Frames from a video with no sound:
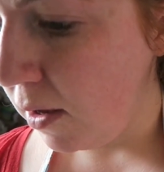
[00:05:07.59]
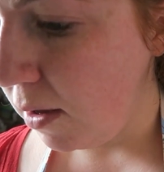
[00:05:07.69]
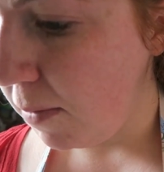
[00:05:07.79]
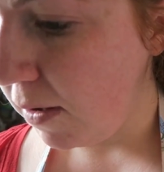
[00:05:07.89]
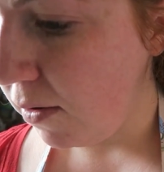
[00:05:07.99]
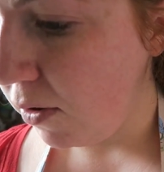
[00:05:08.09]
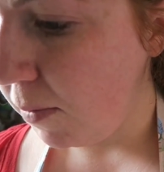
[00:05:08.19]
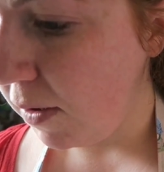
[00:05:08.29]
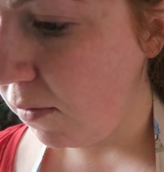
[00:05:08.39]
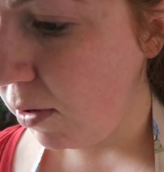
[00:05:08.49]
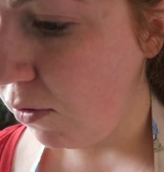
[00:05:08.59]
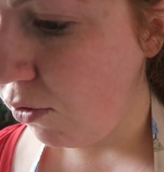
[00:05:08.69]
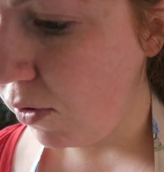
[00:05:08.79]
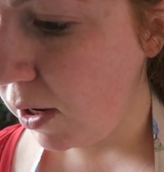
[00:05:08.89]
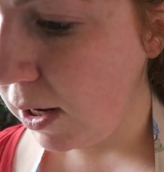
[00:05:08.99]
Yeah, my syrup is
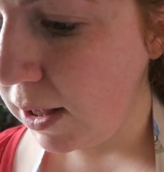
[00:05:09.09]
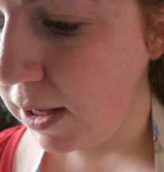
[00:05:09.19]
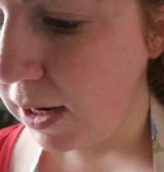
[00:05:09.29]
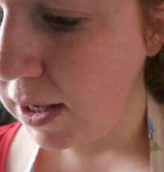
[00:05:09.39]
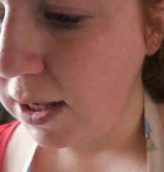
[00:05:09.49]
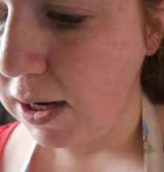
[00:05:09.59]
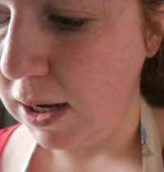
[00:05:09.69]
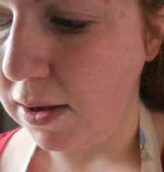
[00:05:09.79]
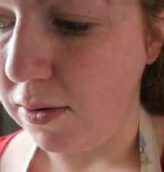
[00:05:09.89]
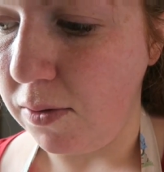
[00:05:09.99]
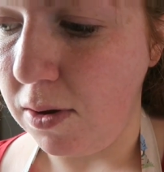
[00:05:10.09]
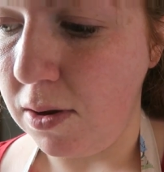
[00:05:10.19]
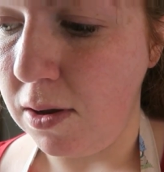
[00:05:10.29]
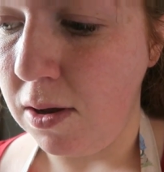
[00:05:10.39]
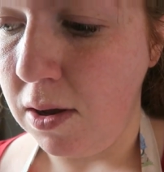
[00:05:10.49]
reducing nicely, so
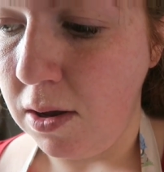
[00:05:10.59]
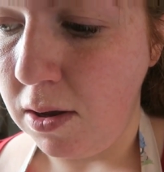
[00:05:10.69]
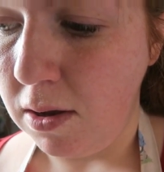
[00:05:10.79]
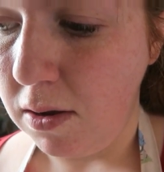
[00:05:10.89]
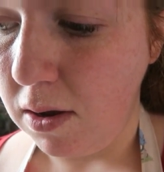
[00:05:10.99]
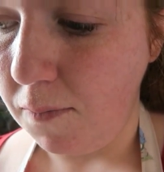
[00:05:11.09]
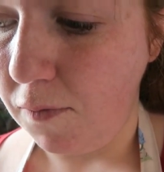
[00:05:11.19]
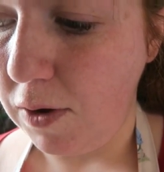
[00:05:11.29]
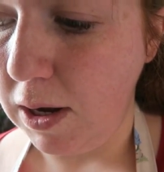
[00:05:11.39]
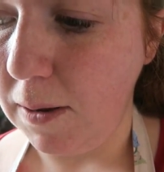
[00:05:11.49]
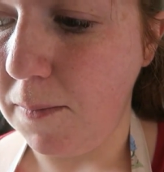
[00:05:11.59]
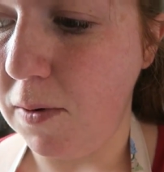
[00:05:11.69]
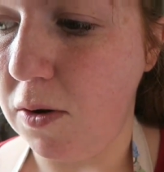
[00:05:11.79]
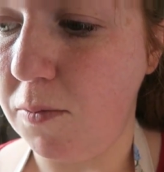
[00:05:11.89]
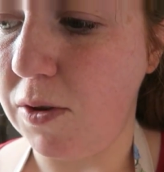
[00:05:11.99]
hopefully
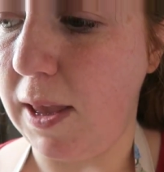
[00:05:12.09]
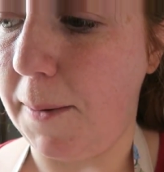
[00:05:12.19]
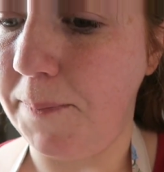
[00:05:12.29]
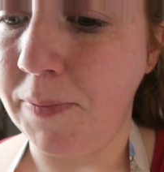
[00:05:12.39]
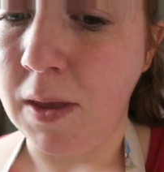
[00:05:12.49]
we're almost there.